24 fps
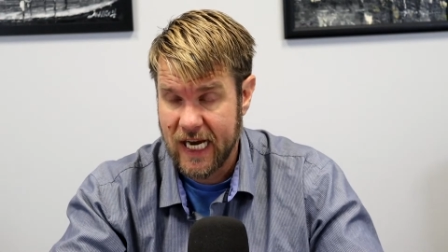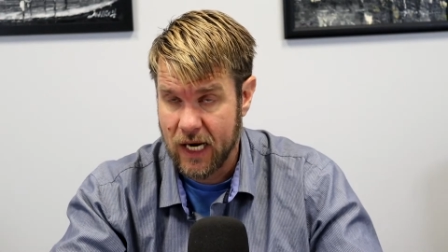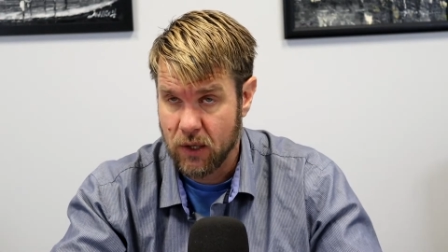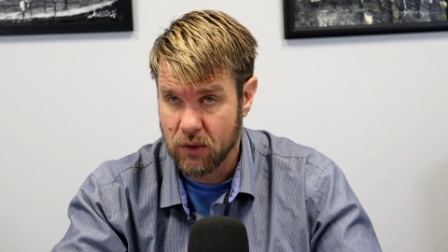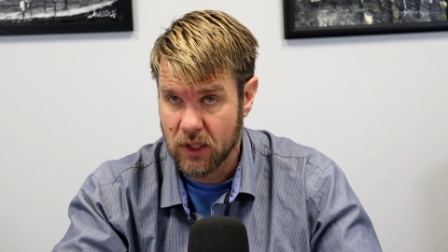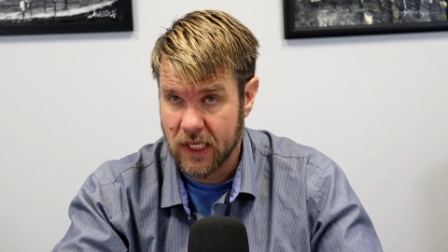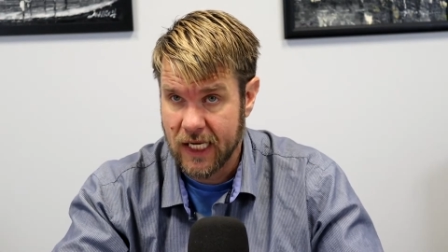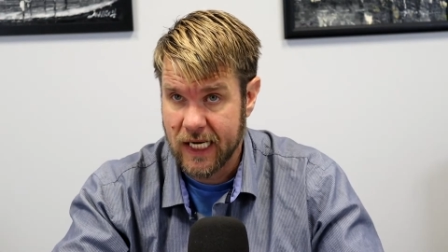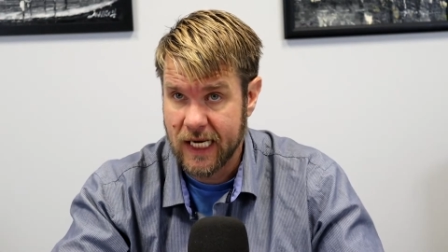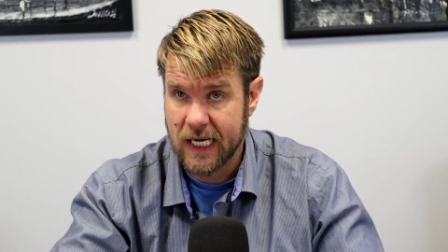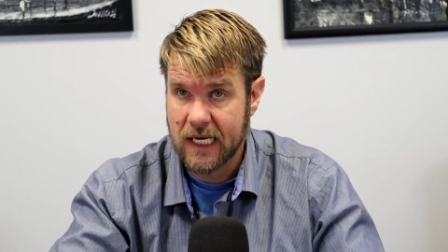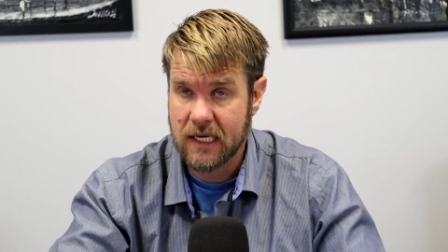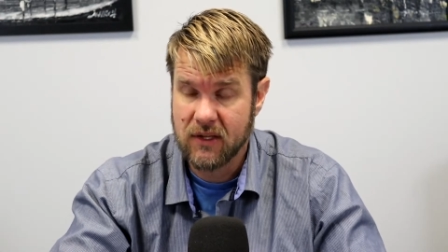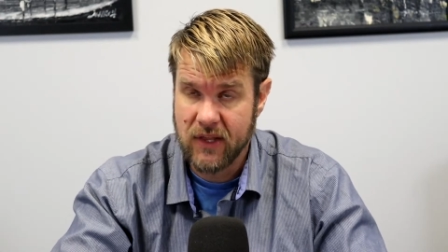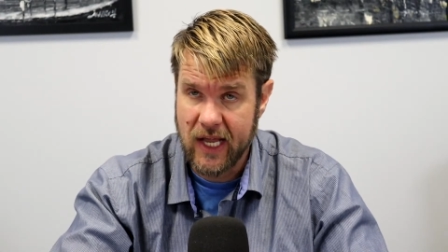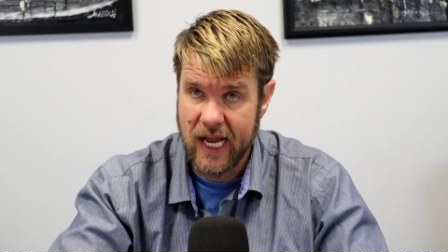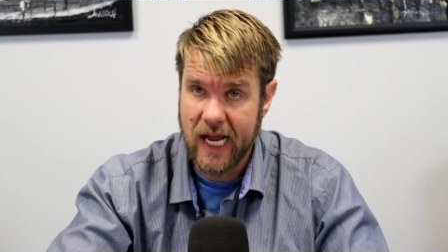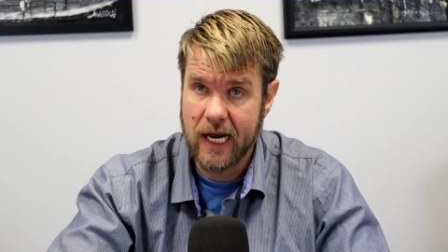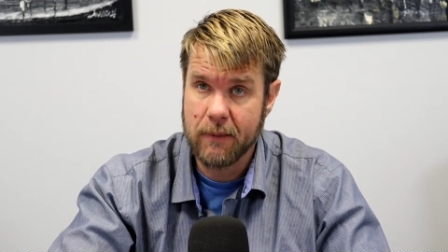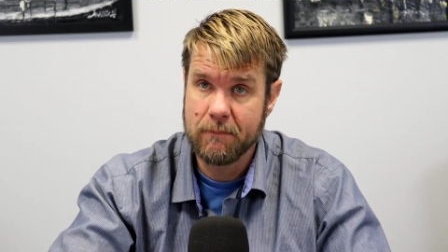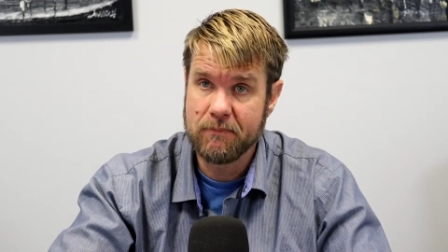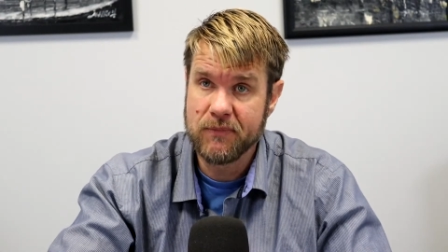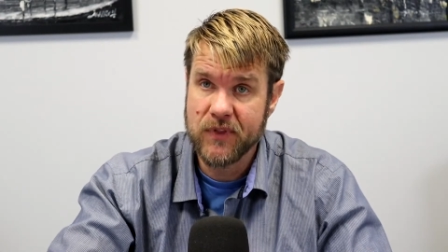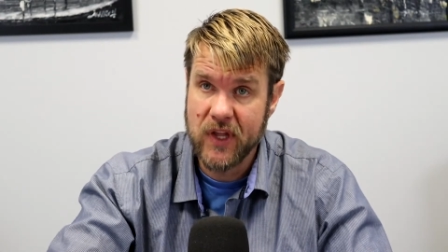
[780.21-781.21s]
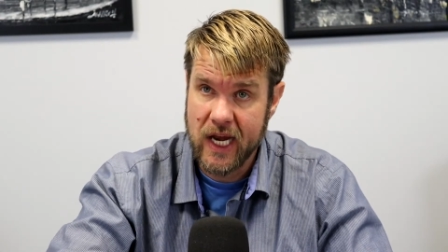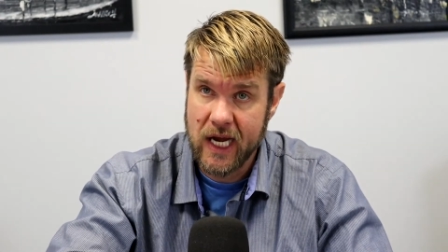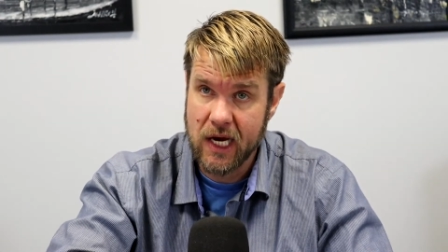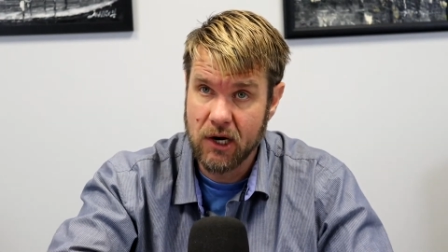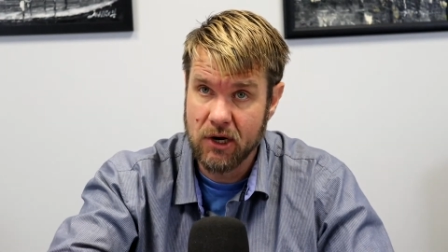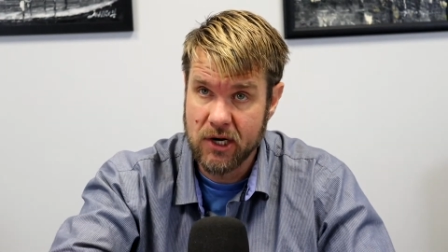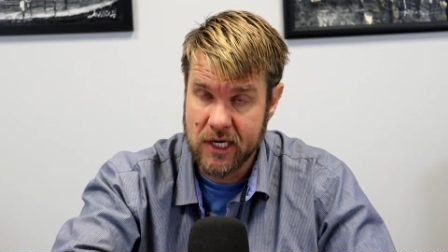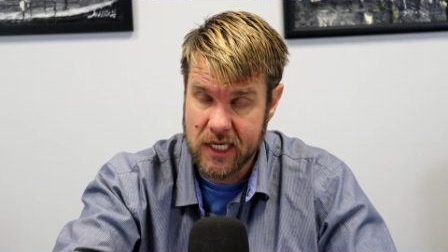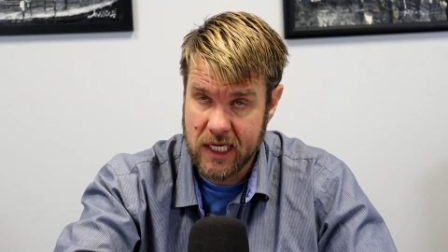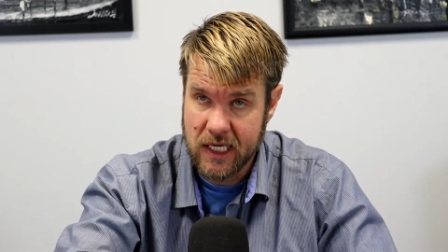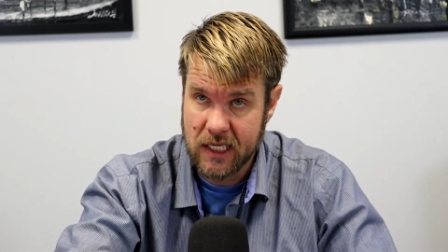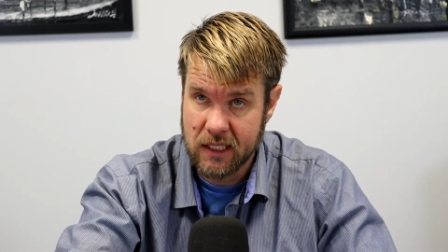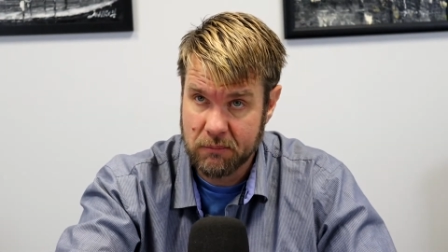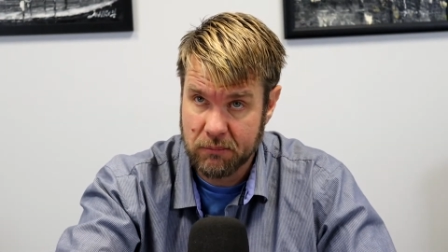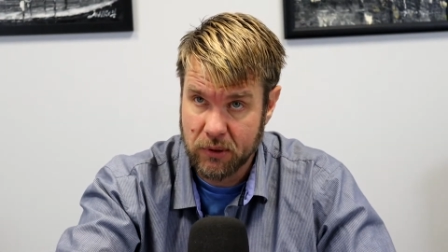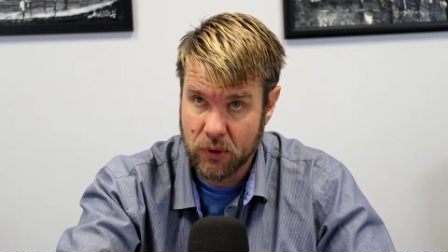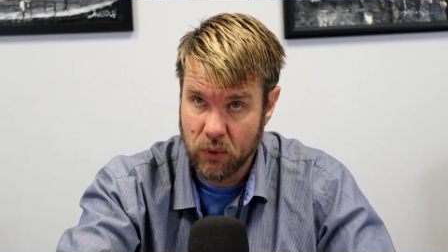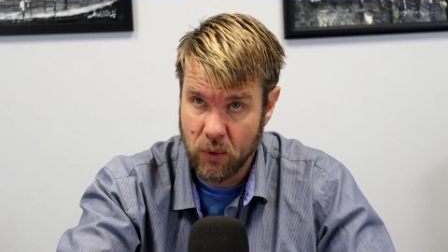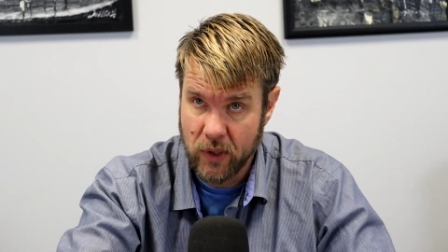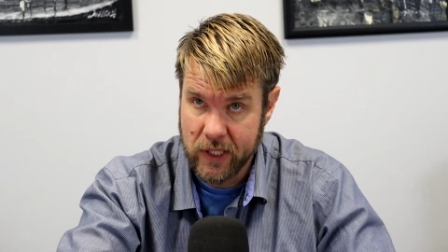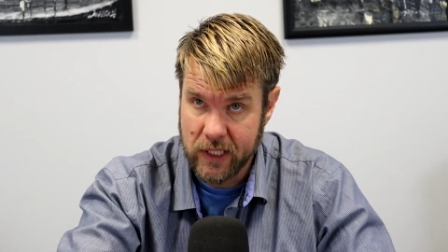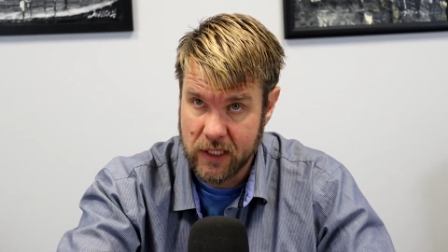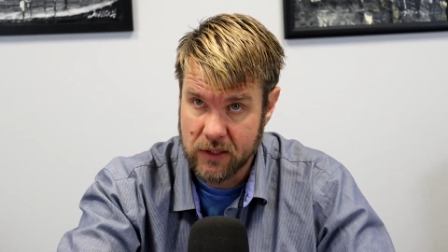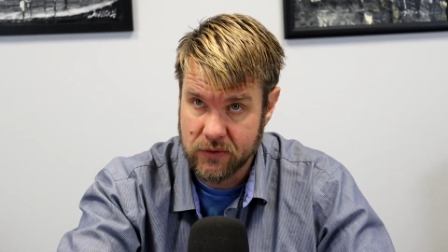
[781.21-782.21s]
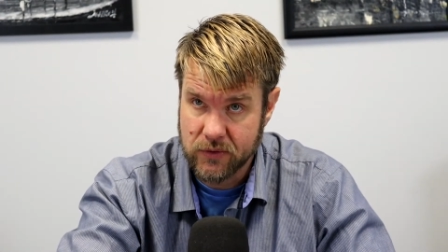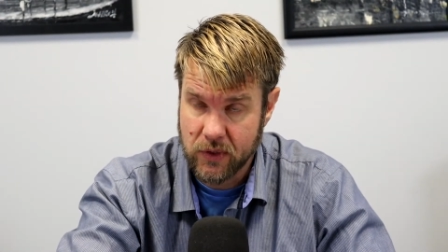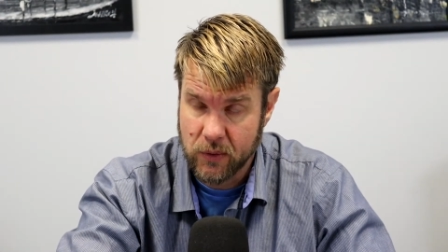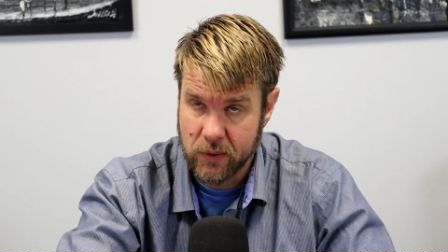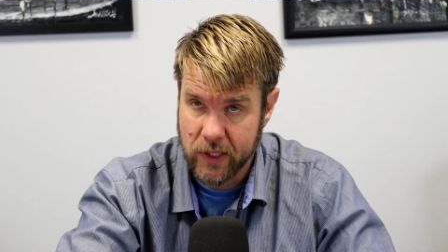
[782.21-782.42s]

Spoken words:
outlined that they are indeed employees.